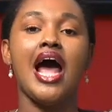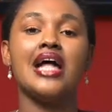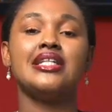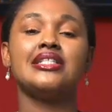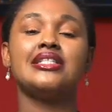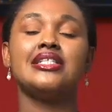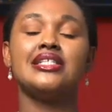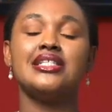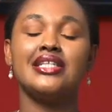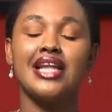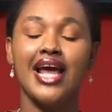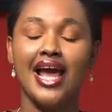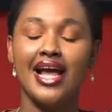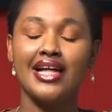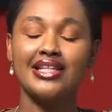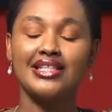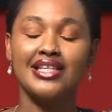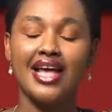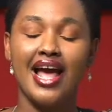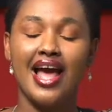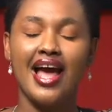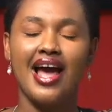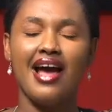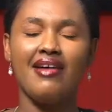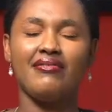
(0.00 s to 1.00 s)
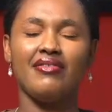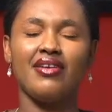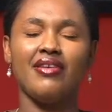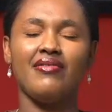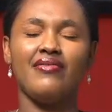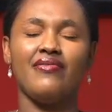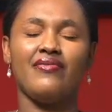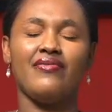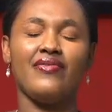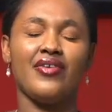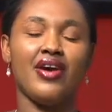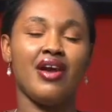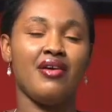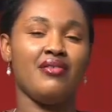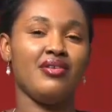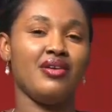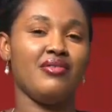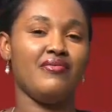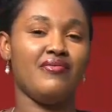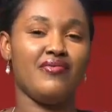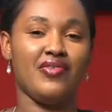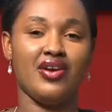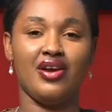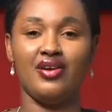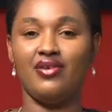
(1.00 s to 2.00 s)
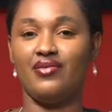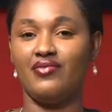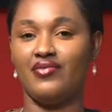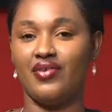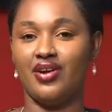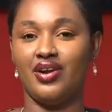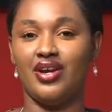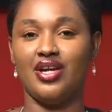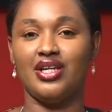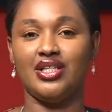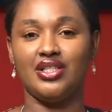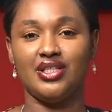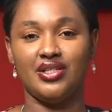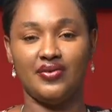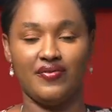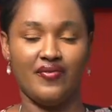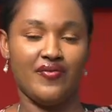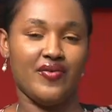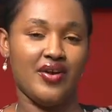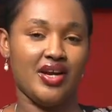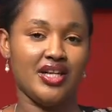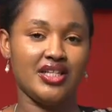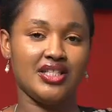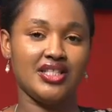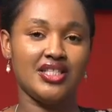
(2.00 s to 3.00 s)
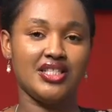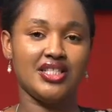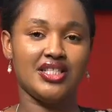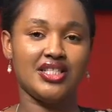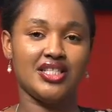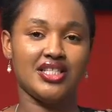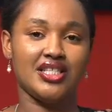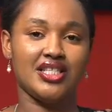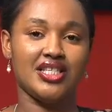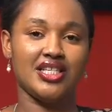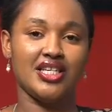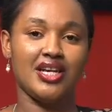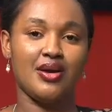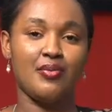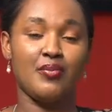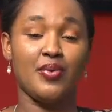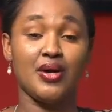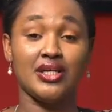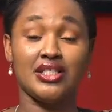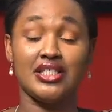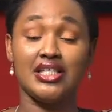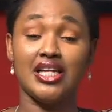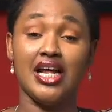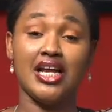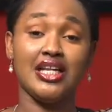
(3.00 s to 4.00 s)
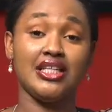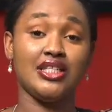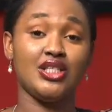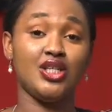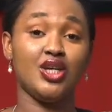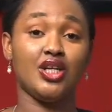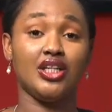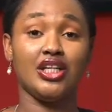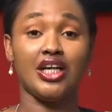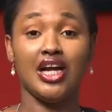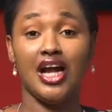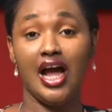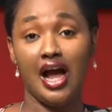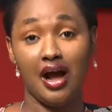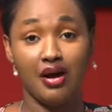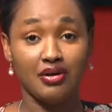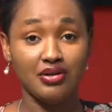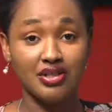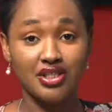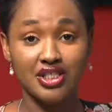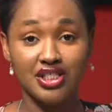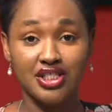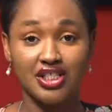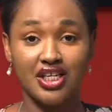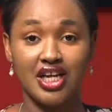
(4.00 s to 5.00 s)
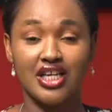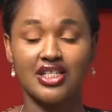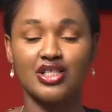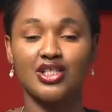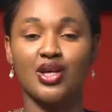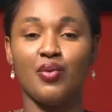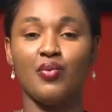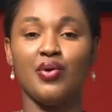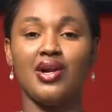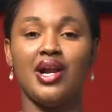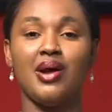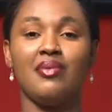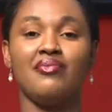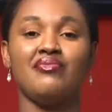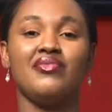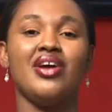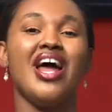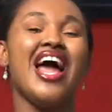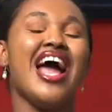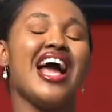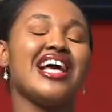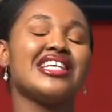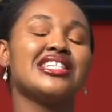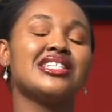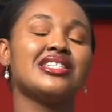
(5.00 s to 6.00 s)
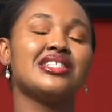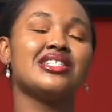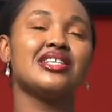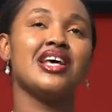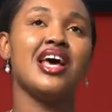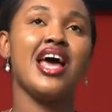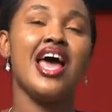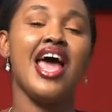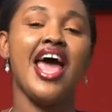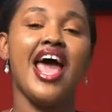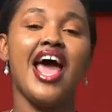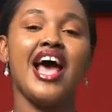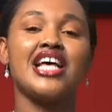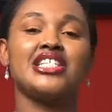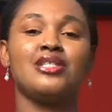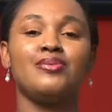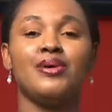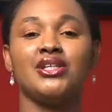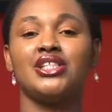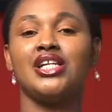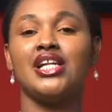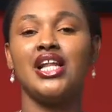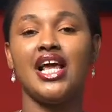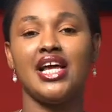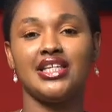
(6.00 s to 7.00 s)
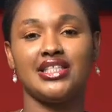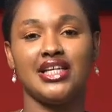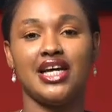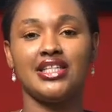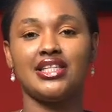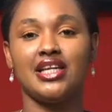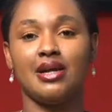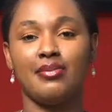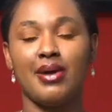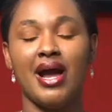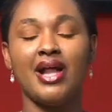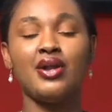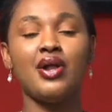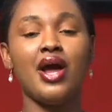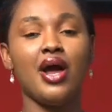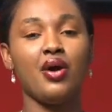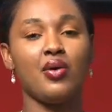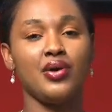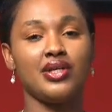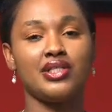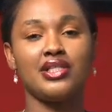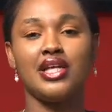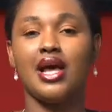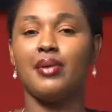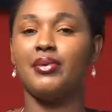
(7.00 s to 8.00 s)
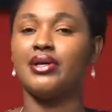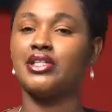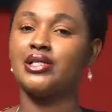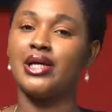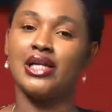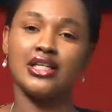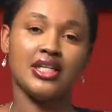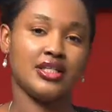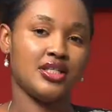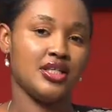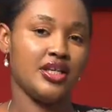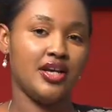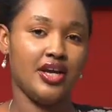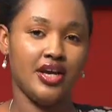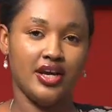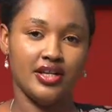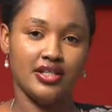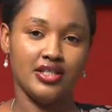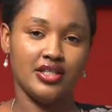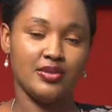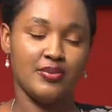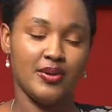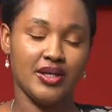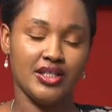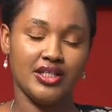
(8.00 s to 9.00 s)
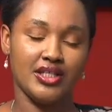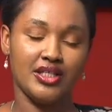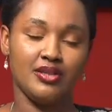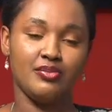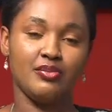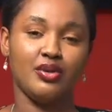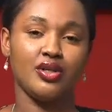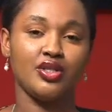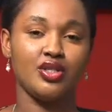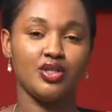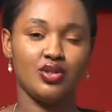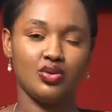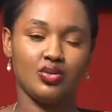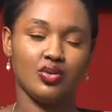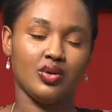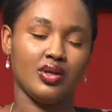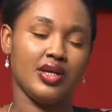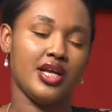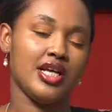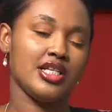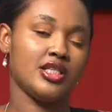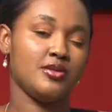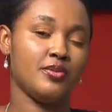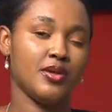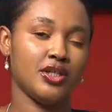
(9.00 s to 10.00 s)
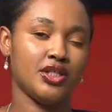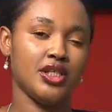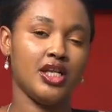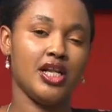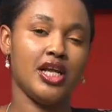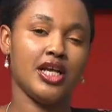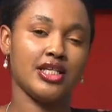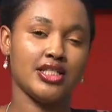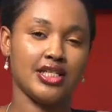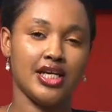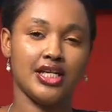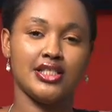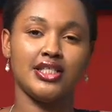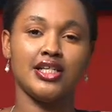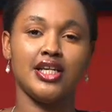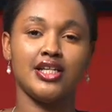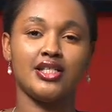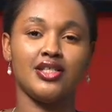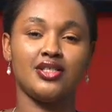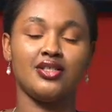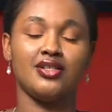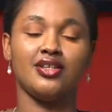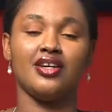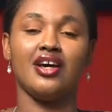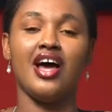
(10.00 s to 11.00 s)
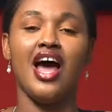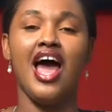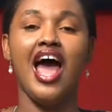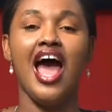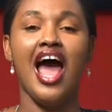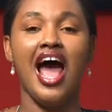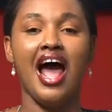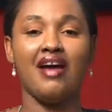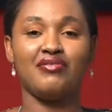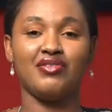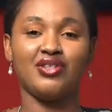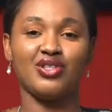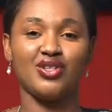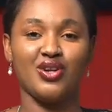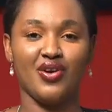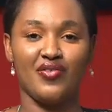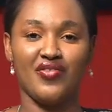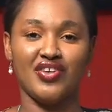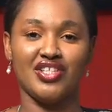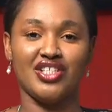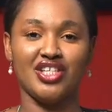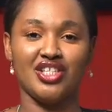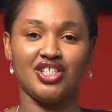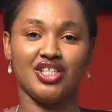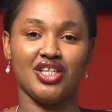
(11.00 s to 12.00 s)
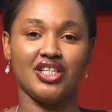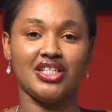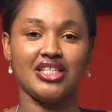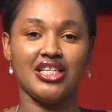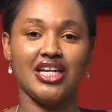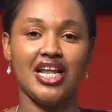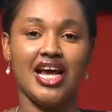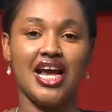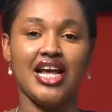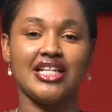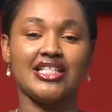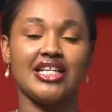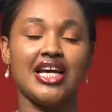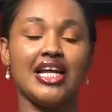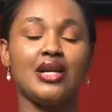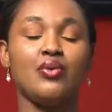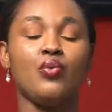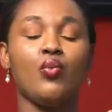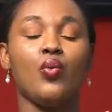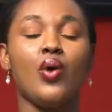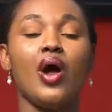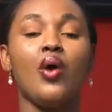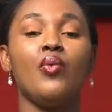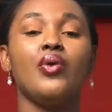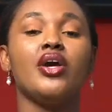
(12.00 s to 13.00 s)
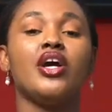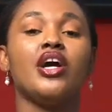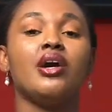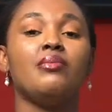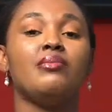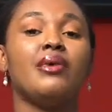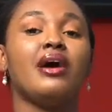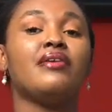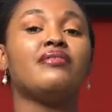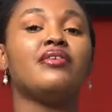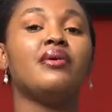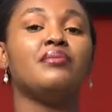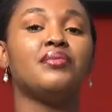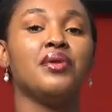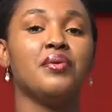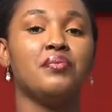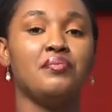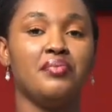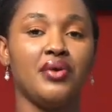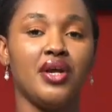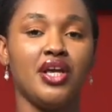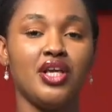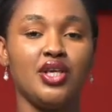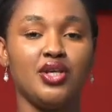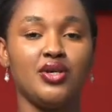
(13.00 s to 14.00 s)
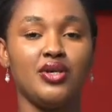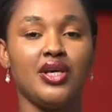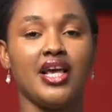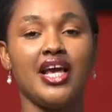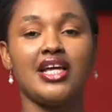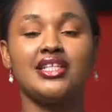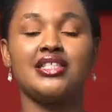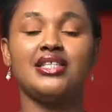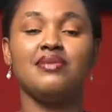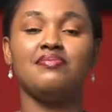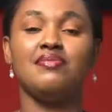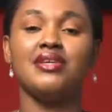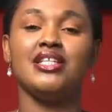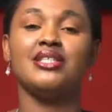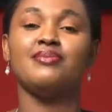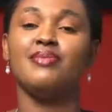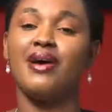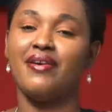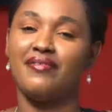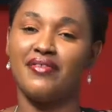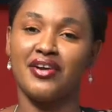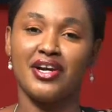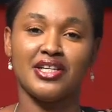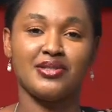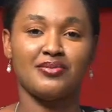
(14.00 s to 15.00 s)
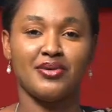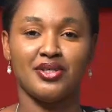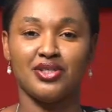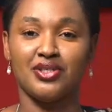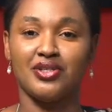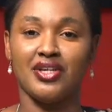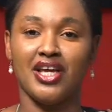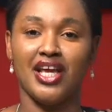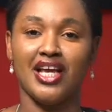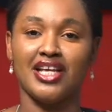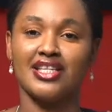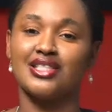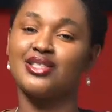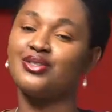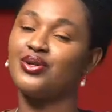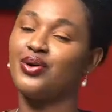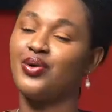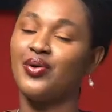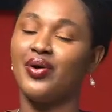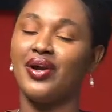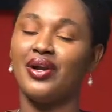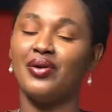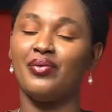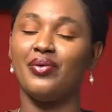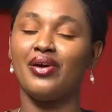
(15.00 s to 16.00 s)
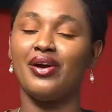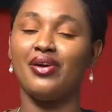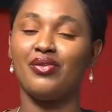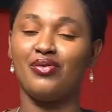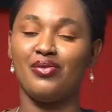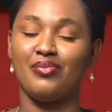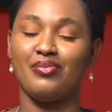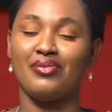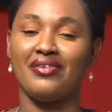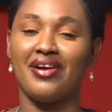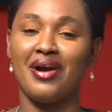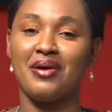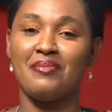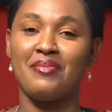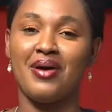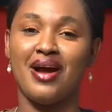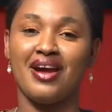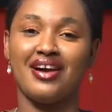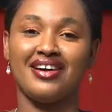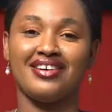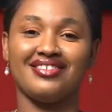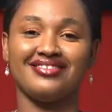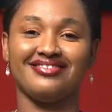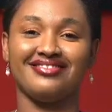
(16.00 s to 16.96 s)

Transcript: And tonight, I have a very, very, very different personality on the couch. Someone I'm especially excited about. I know I always say I'm excited to hear this person, but this one, especially excited to have this conversation tonight. And when we come back from the break, you get to meet my very special guest. Don't go anywhere. We'll be right back.